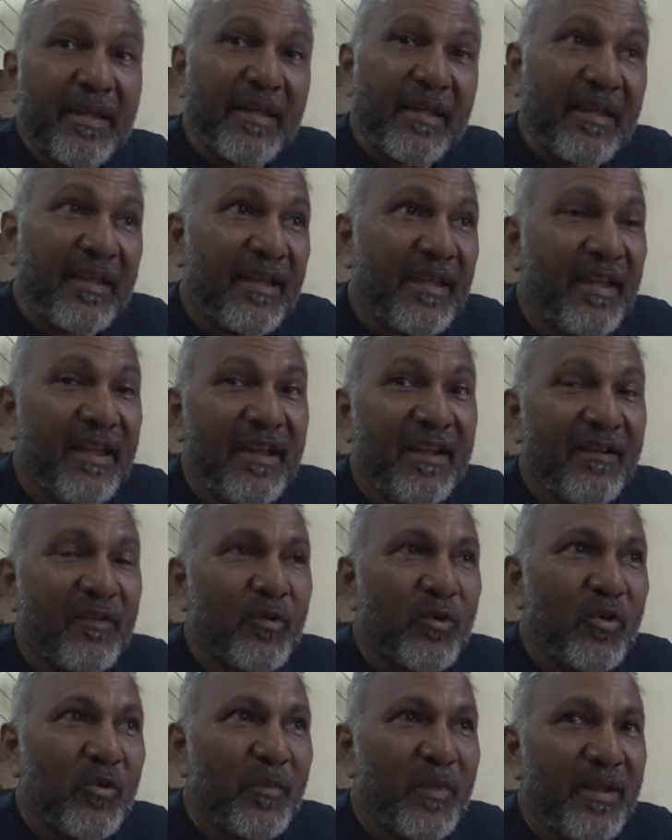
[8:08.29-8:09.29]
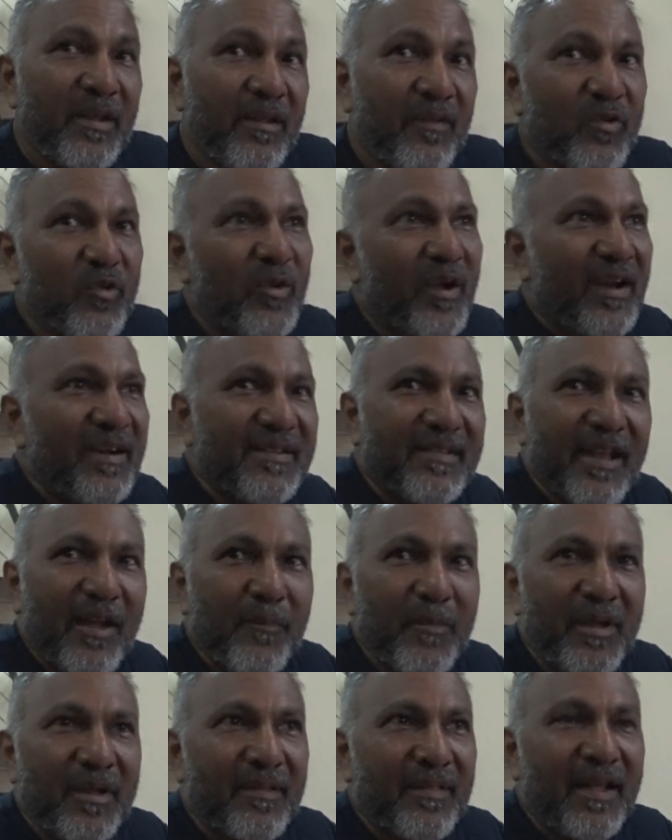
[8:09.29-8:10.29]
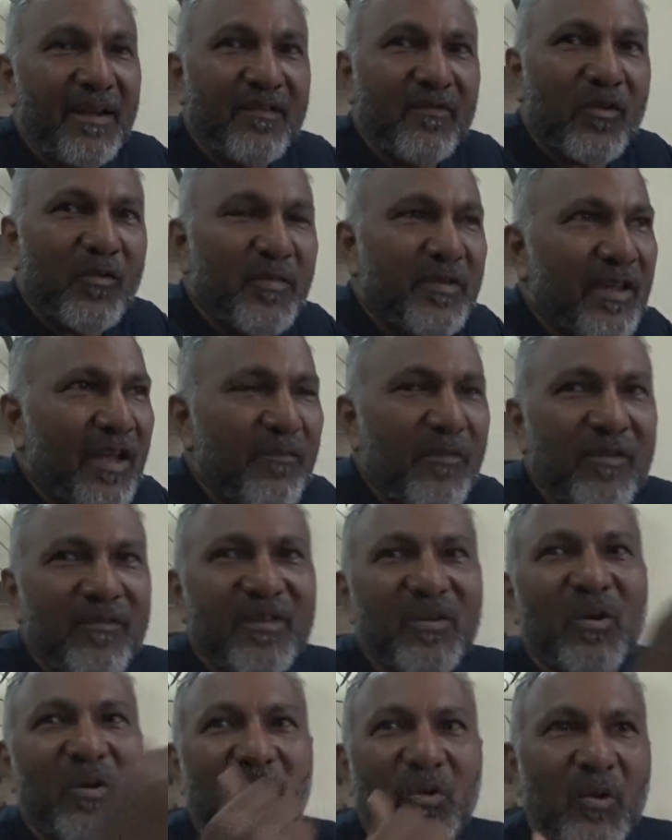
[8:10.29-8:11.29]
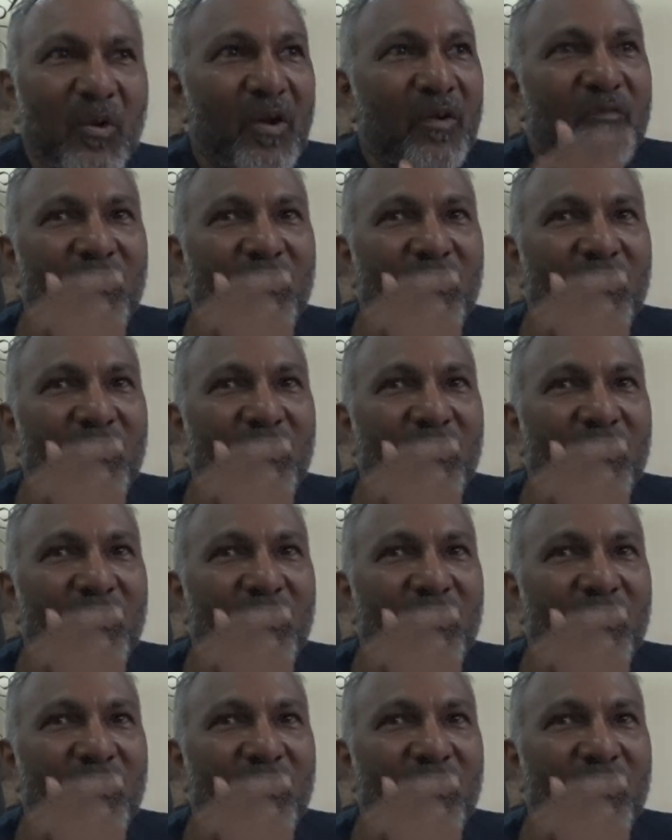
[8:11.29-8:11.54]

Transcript: He told me, you get Sammy. Then from Sammy, we got Roy.